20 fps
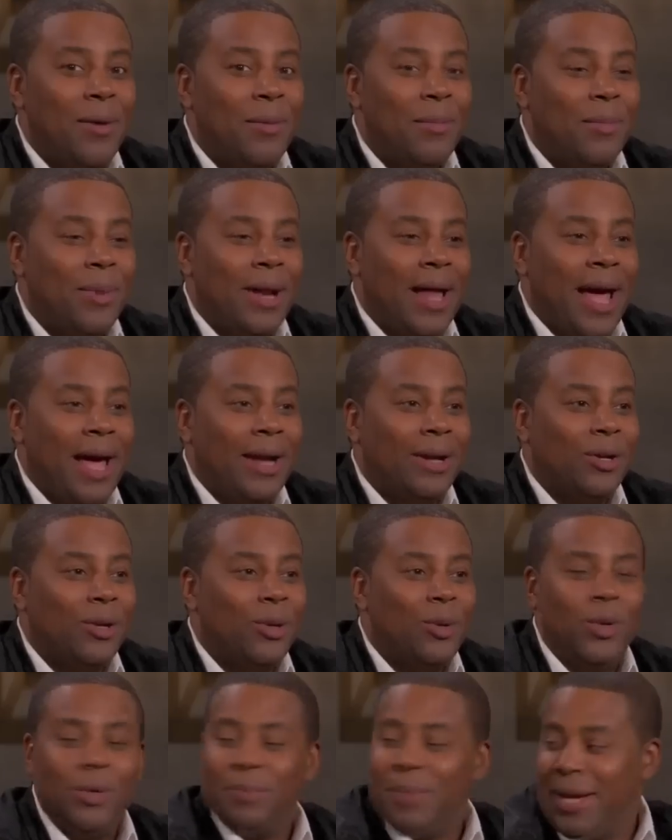makes me but I
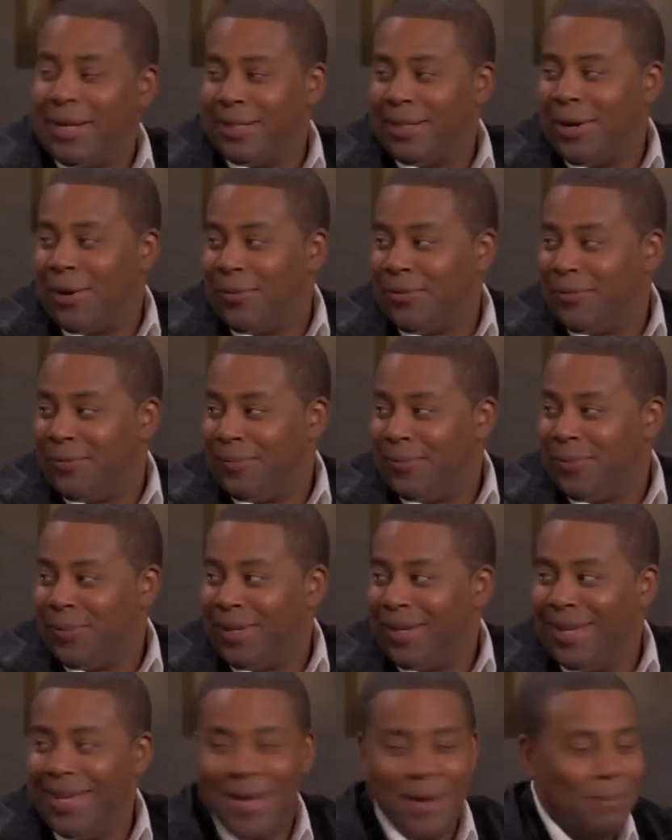included myself.
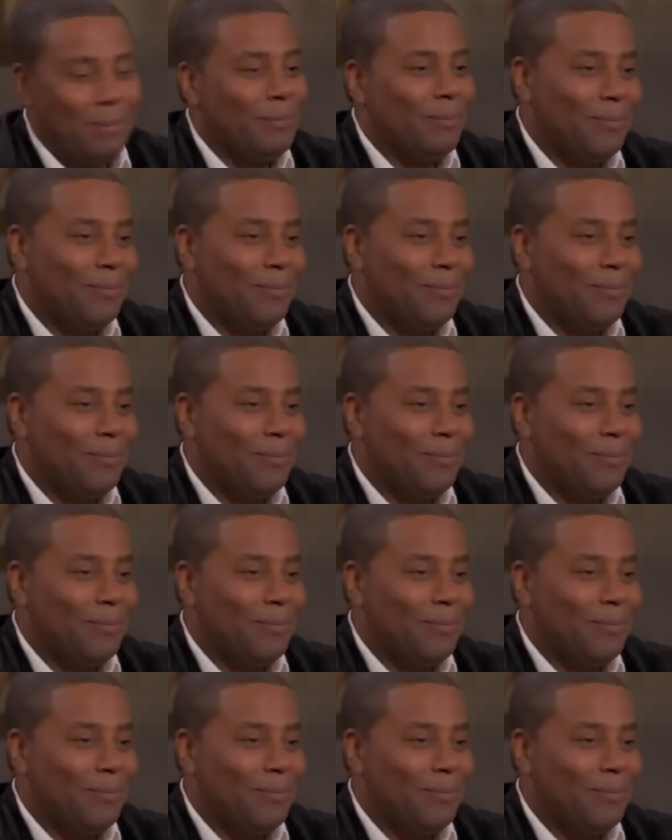Makes yep. me